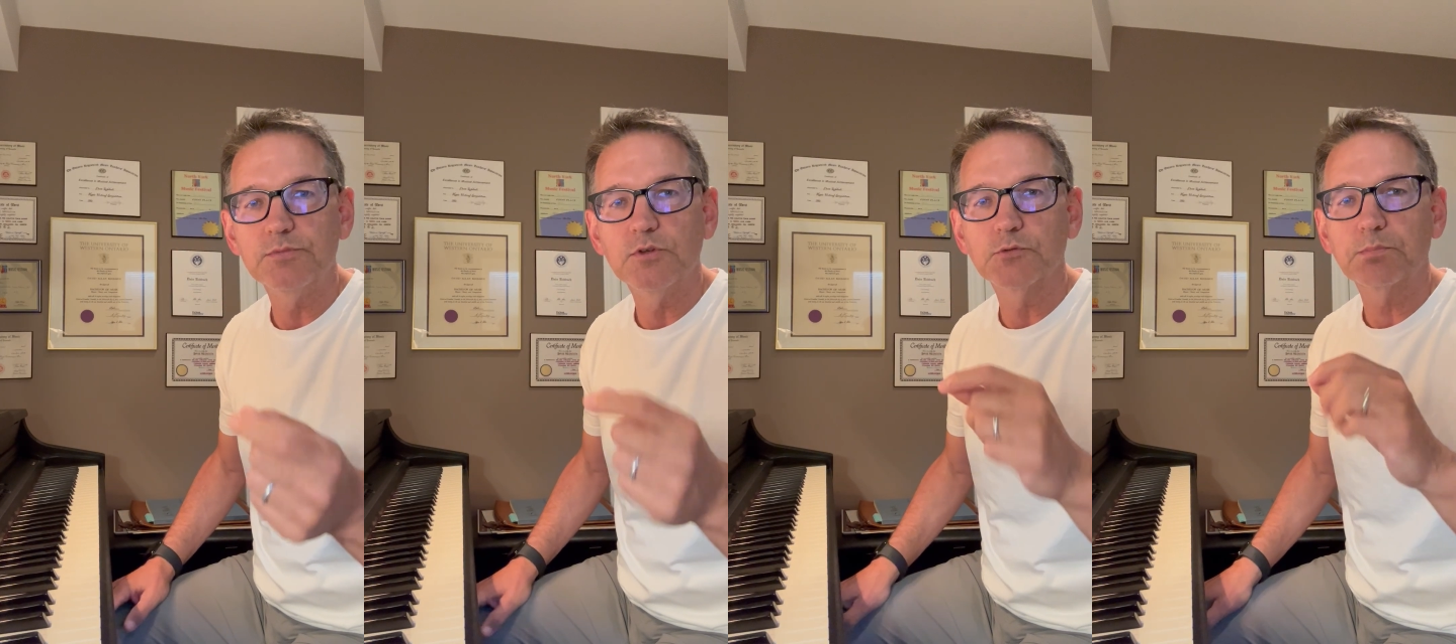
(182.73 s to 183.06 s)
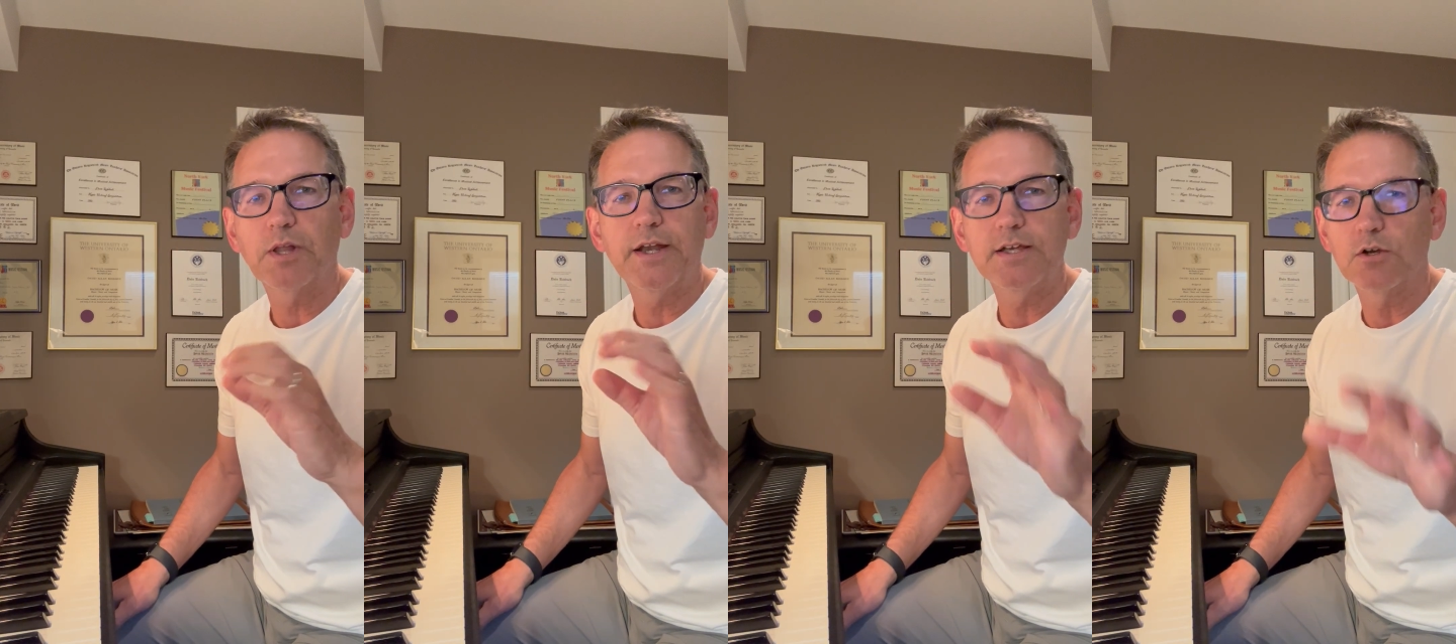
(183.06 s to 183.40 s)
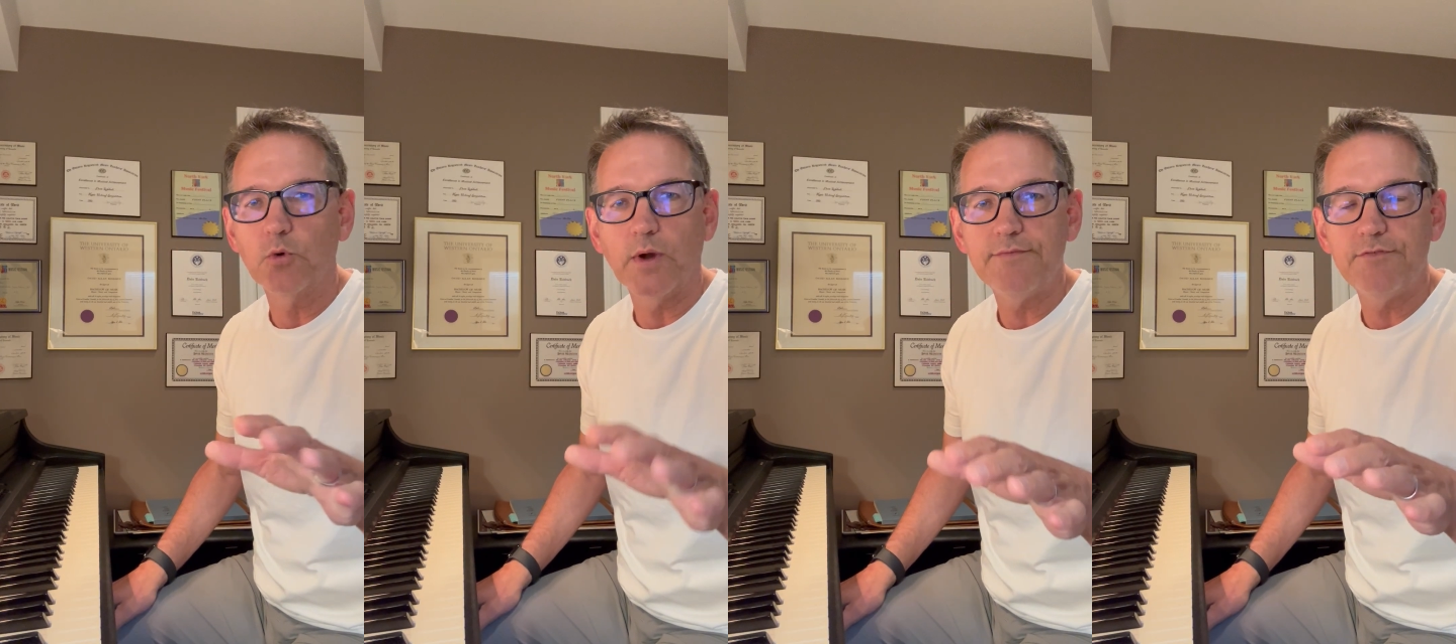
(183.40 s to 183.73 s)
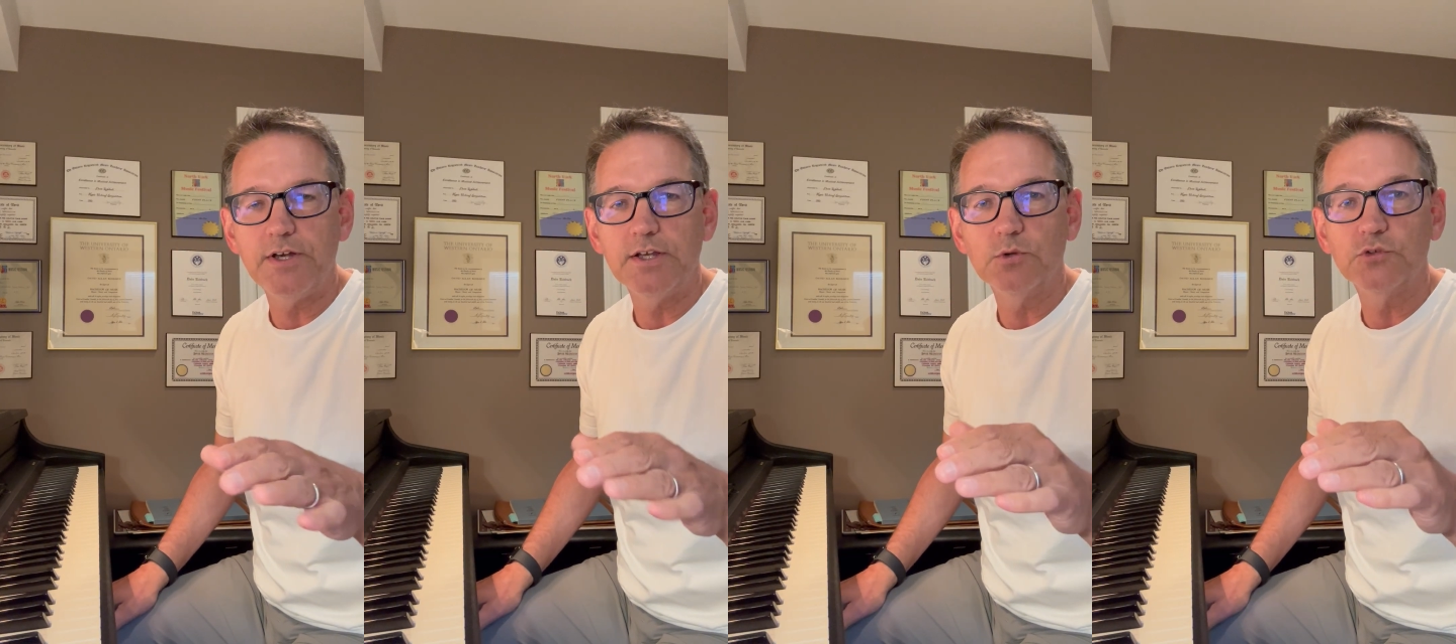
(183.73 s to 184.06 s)
There's plenty of great
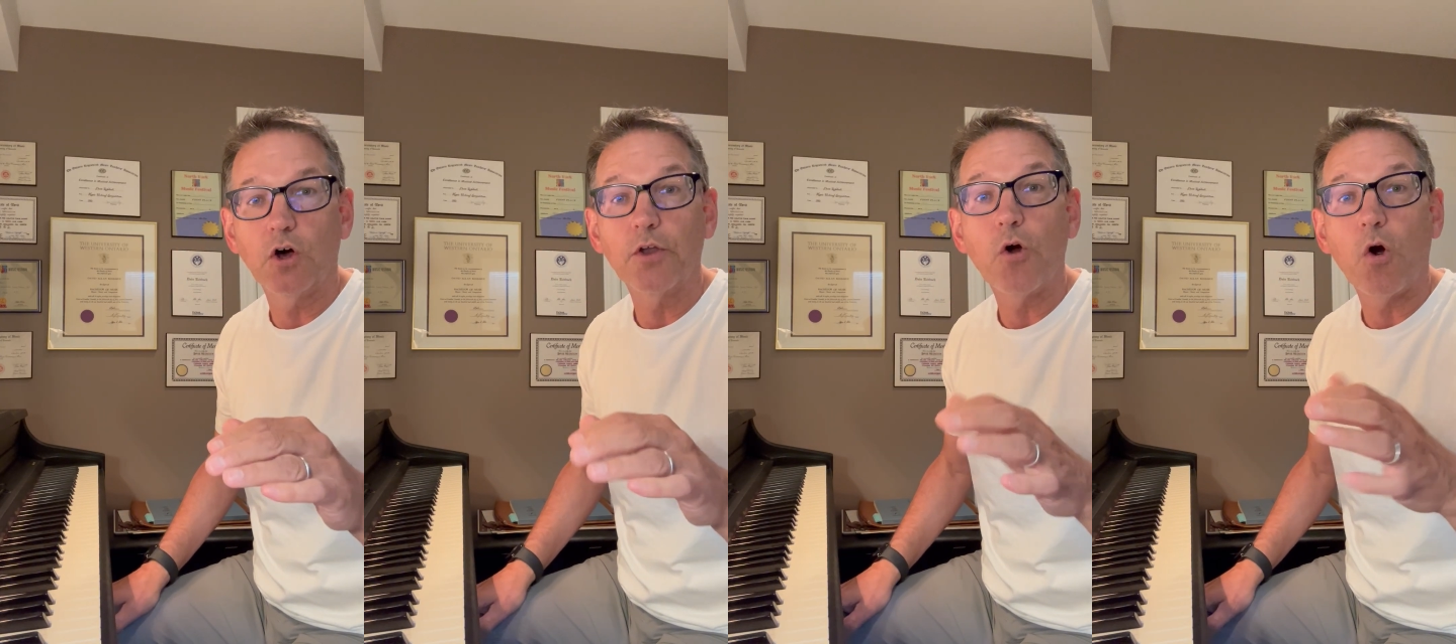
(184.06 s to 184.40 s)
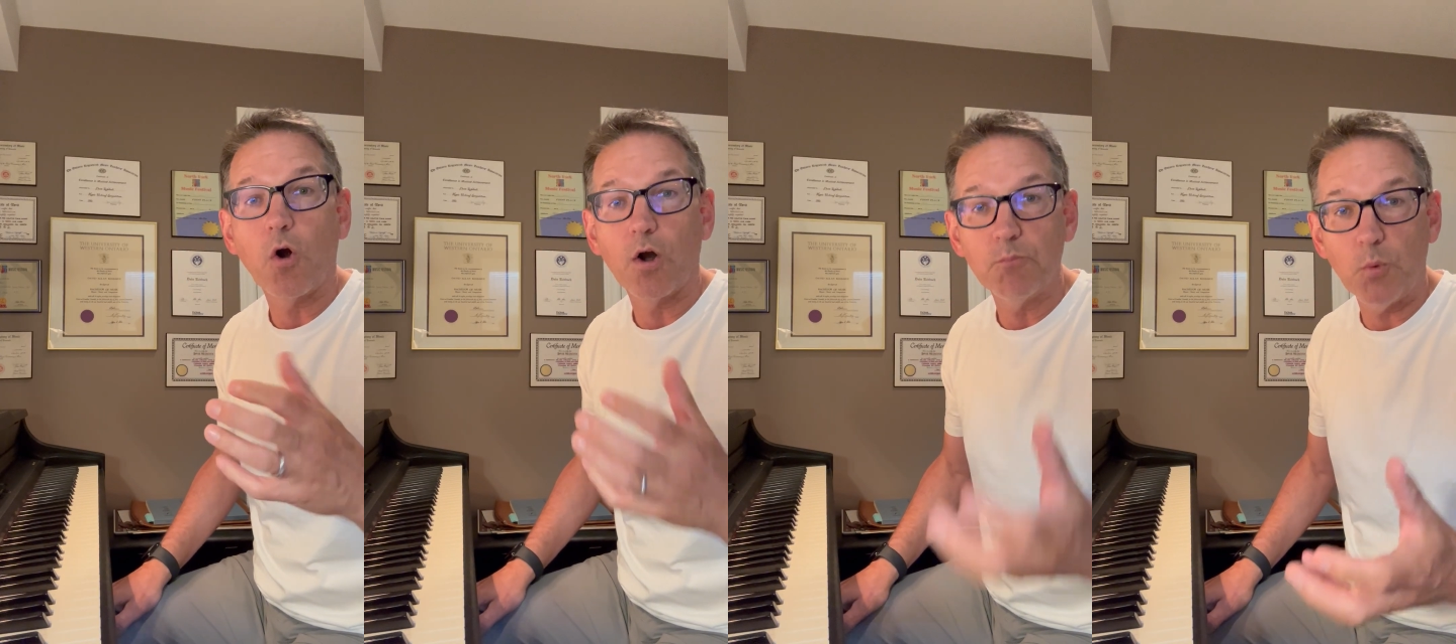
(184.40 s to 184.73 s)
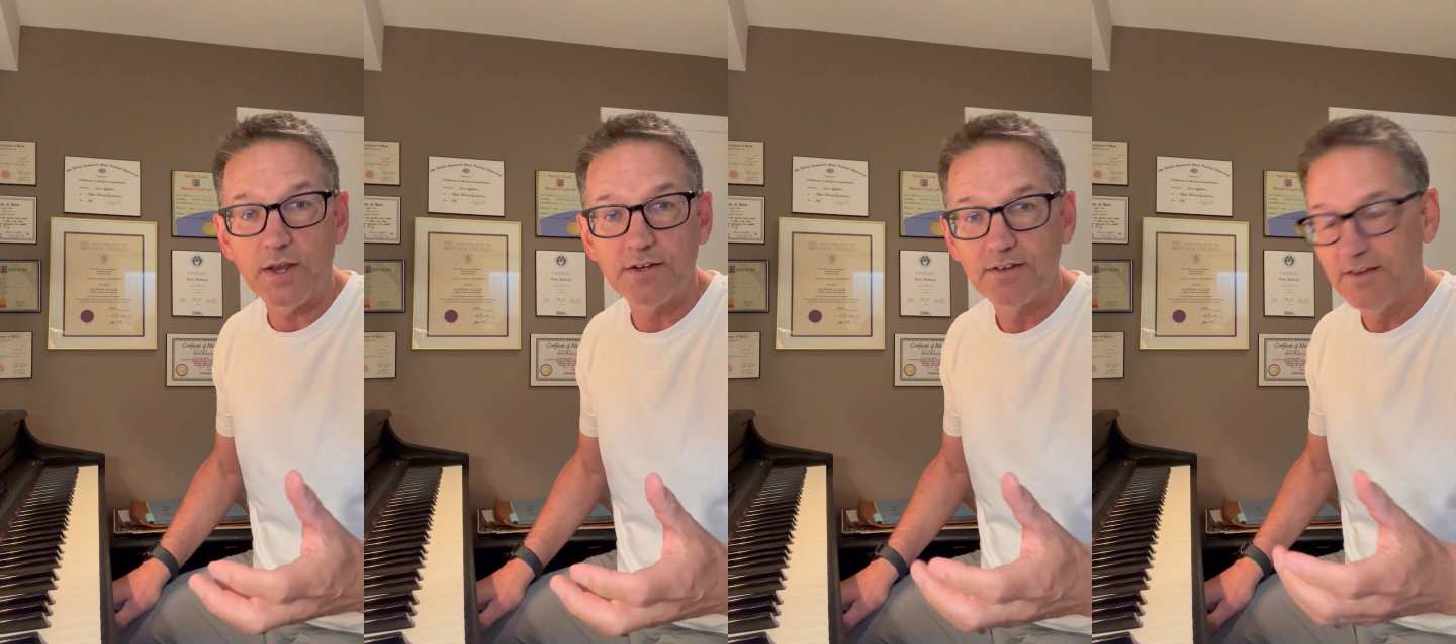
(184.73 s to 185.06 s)
videos on arm weight.